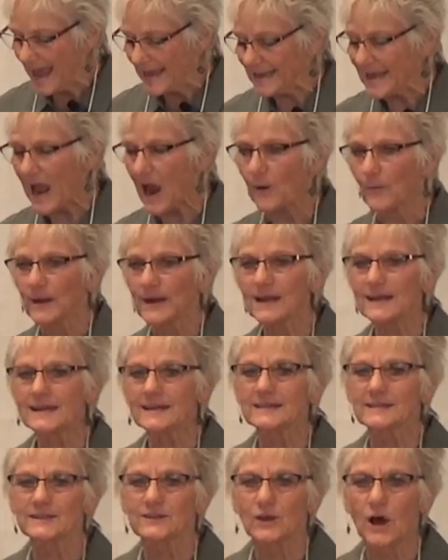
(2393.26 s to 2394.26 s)
Now, it
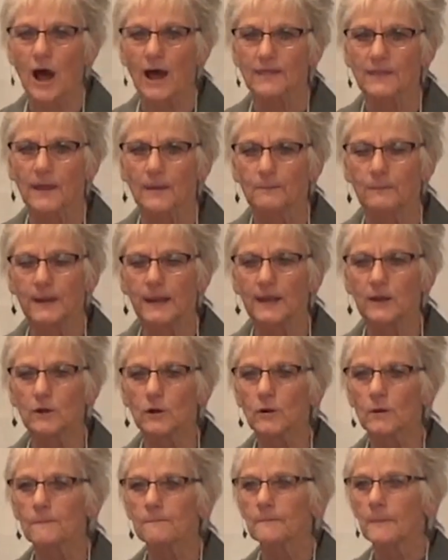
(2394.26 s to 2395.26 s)
is thought that
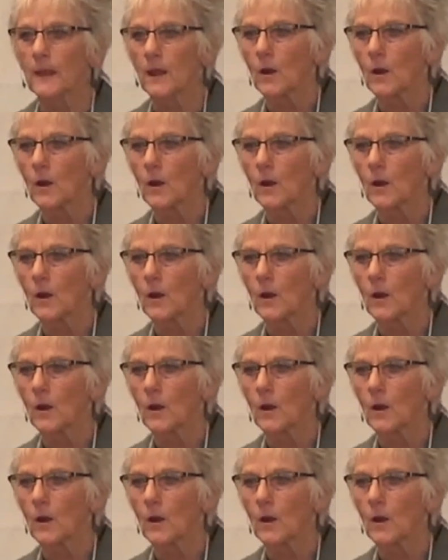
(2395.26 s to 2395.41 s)
Peter